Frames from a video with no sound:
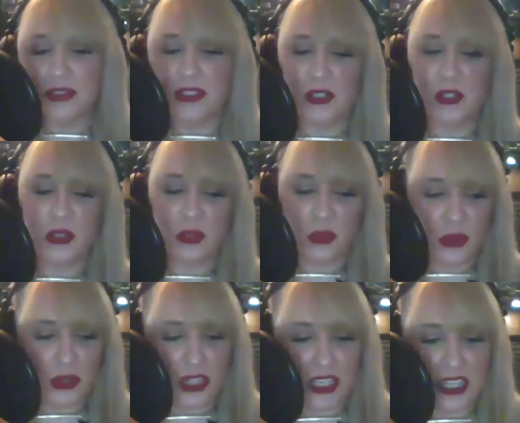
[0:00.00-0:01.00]
The
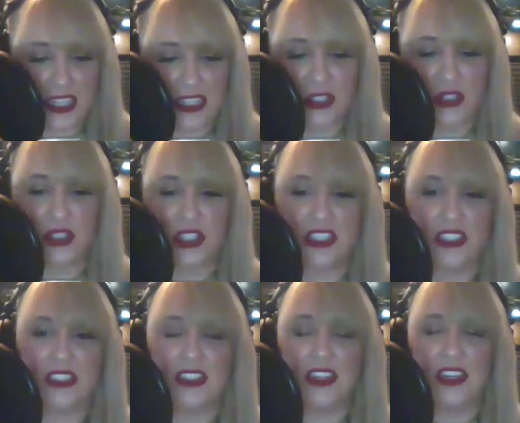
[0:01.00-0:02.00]
story is just